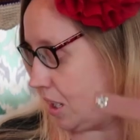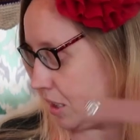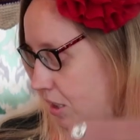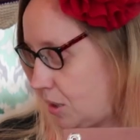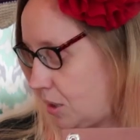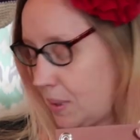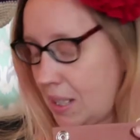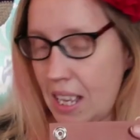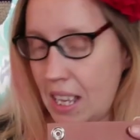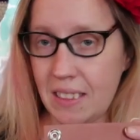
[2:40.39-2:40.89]

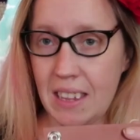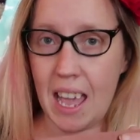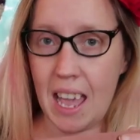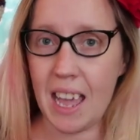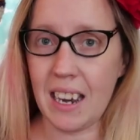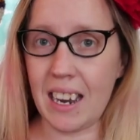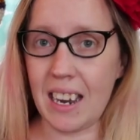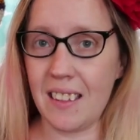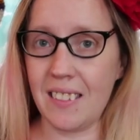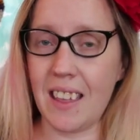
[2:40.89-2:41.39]
So we got
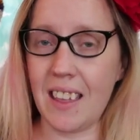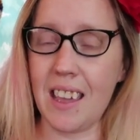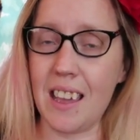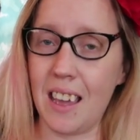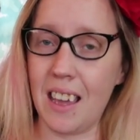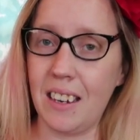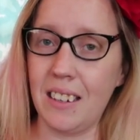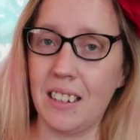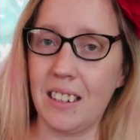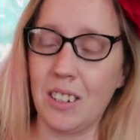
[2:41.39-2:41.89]
that. And
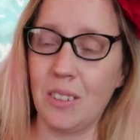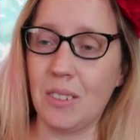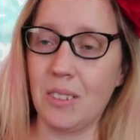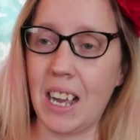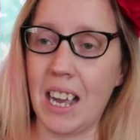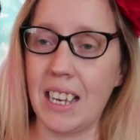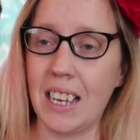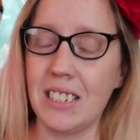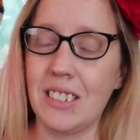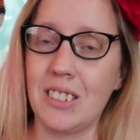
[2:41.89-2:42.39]
then you
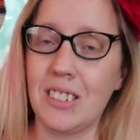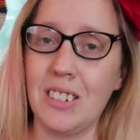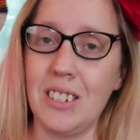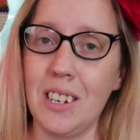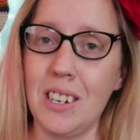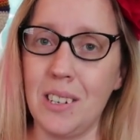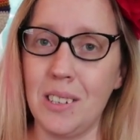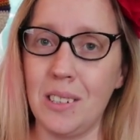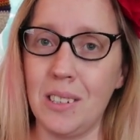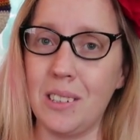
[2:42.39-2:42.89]
guys
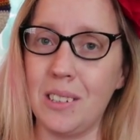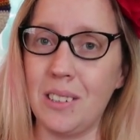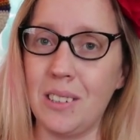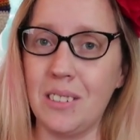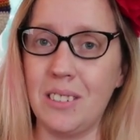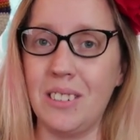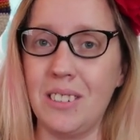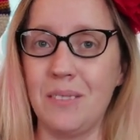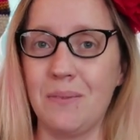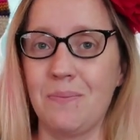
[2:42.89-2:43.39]

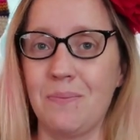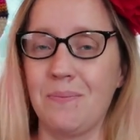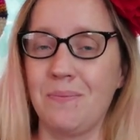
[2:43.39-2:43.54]
know,